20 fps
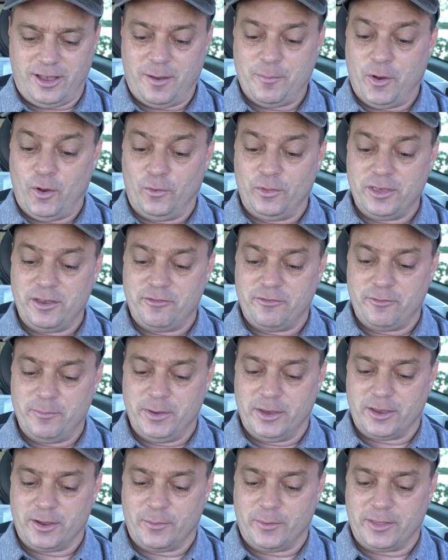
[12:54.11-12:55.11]
I'm only
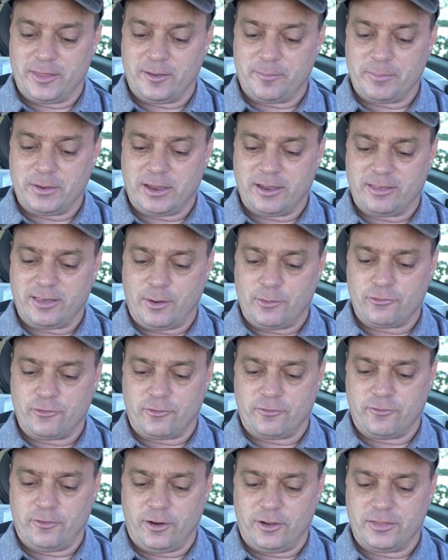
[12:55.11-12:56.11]
familiar with it because I was
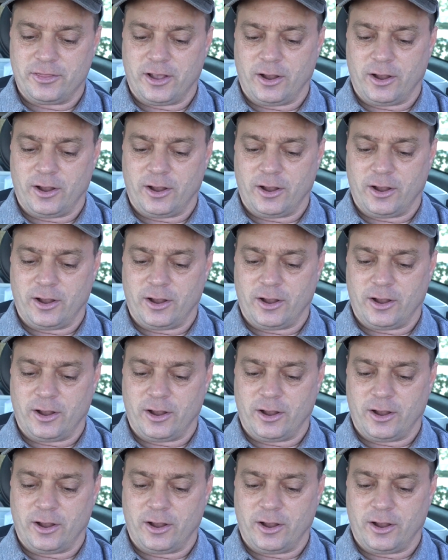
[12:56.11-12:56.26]
referred